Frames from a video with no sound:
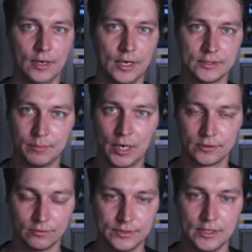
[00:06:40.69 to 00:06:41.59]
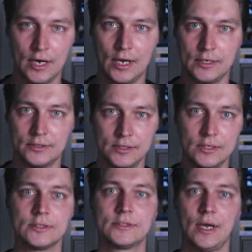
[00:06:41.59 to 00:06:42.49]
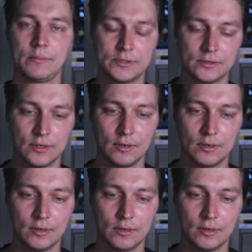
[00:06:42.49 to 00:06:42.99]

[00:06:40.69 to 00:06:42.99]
as part of CI/CD steps